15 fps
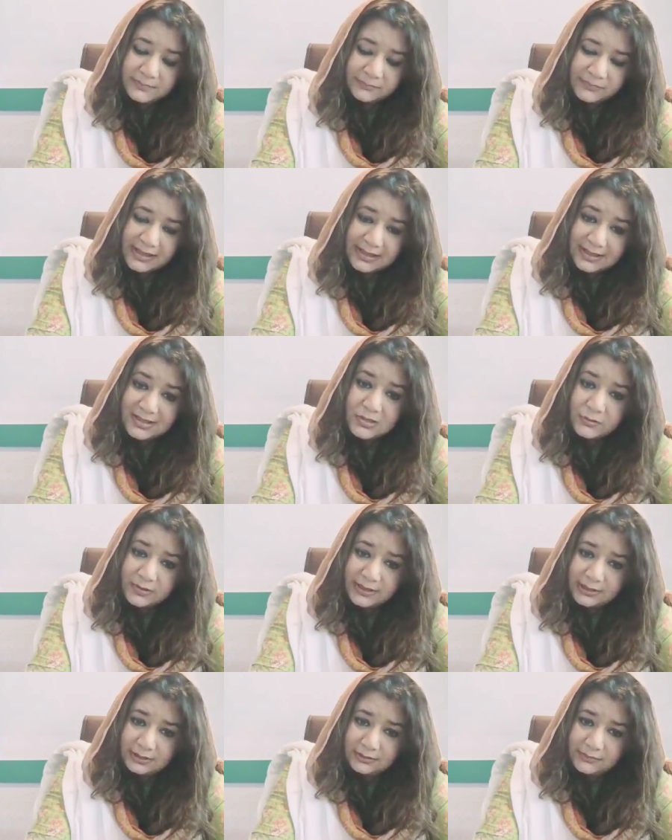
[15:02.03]

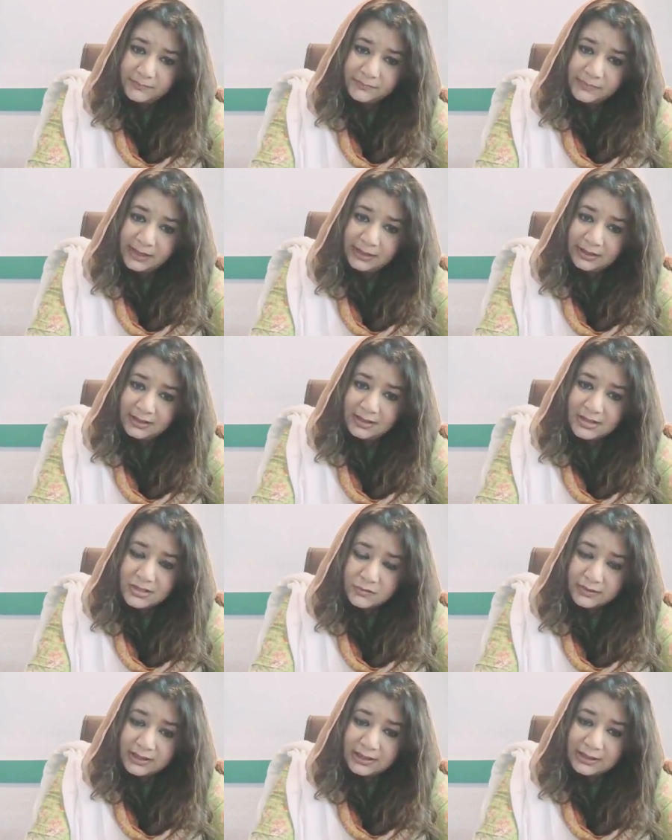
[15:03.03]
Israel.
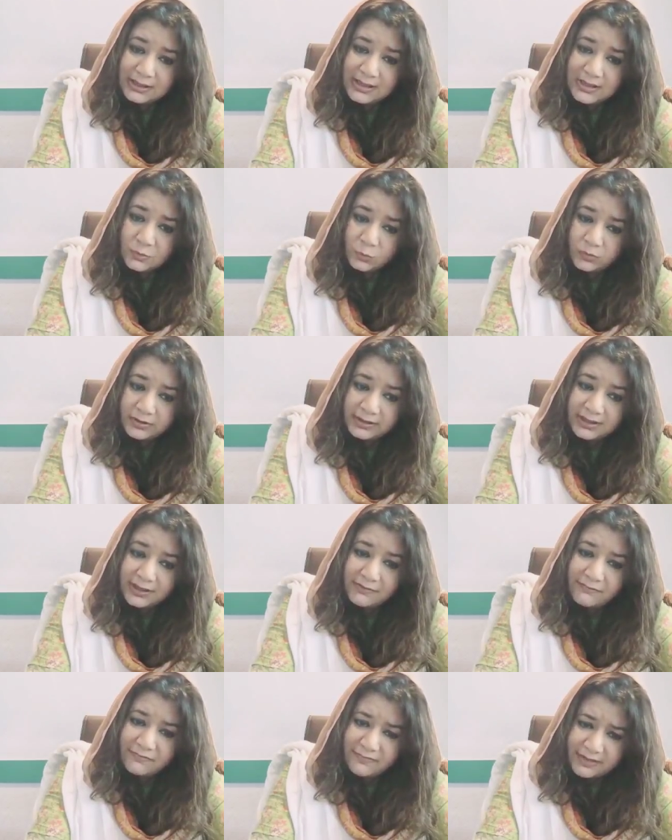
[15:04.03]
Israel is
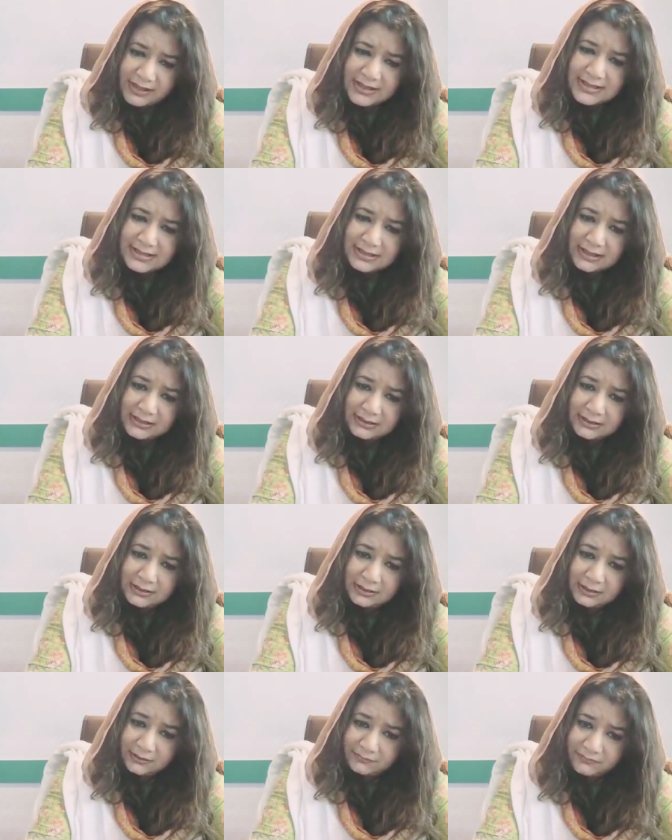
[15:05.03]
working very silently,